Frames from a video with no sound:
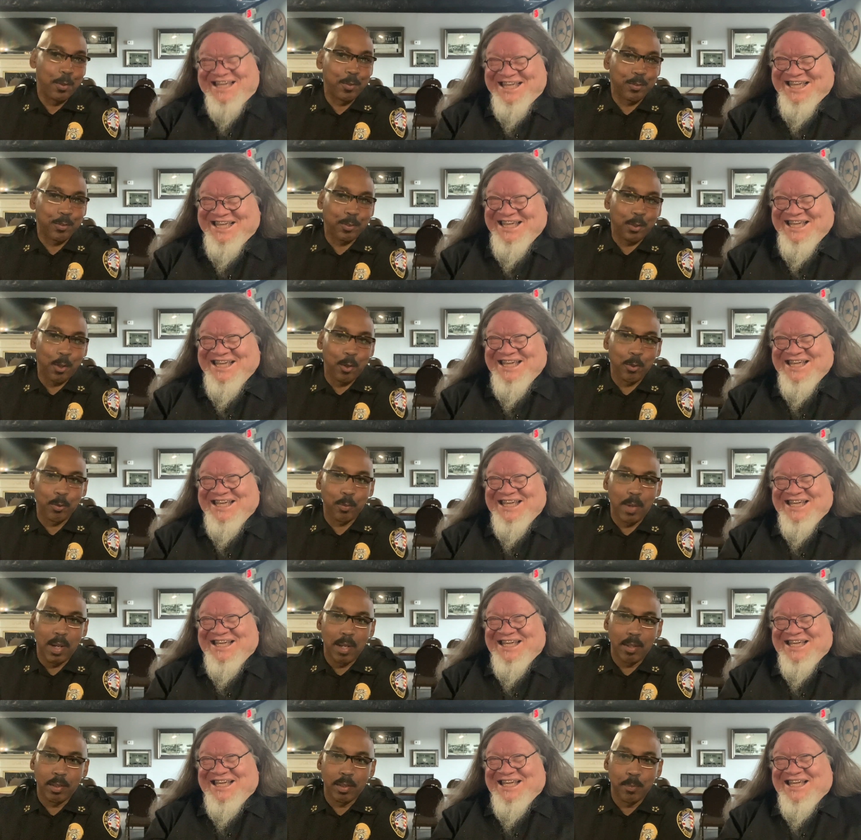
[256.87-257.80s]
Speaker 1: to skirt
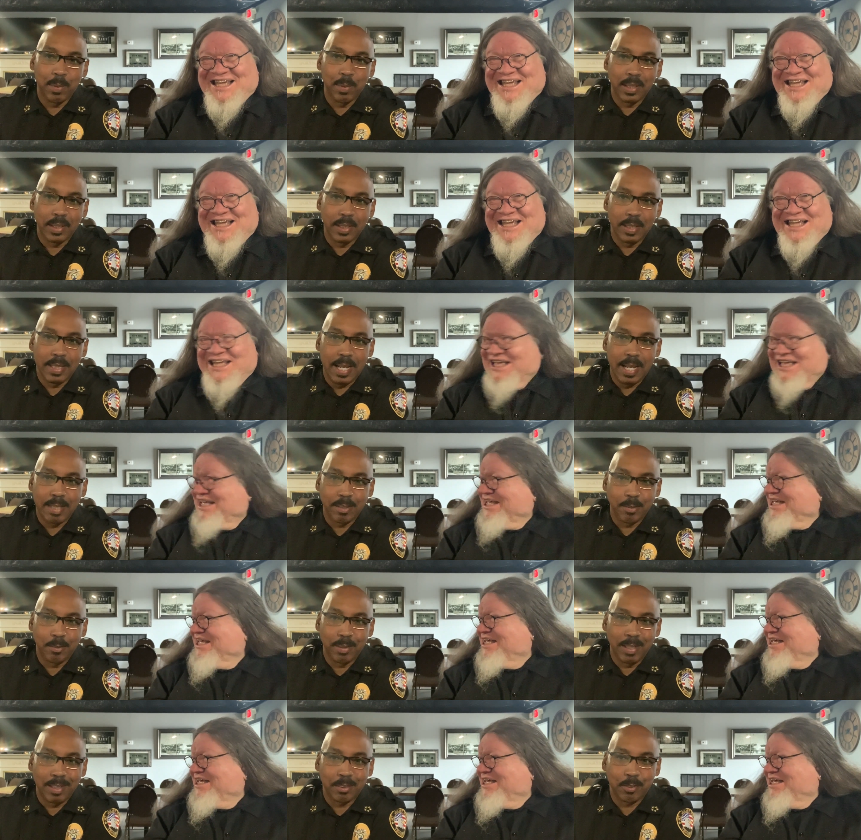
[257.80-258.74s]
around it, but uh, I don't
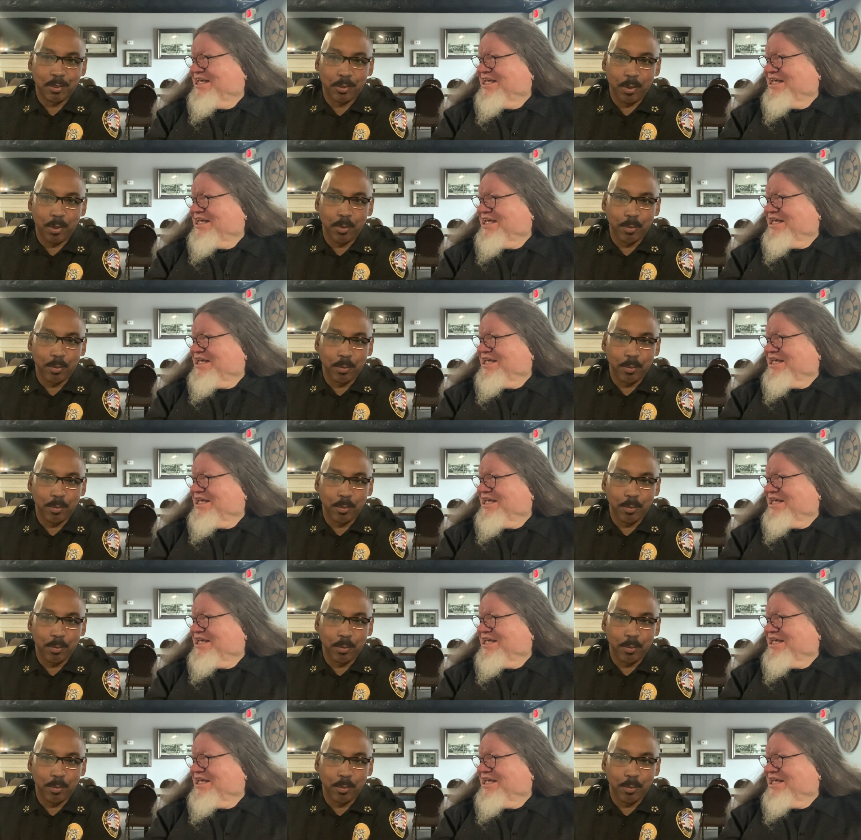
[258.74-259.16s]
like skirting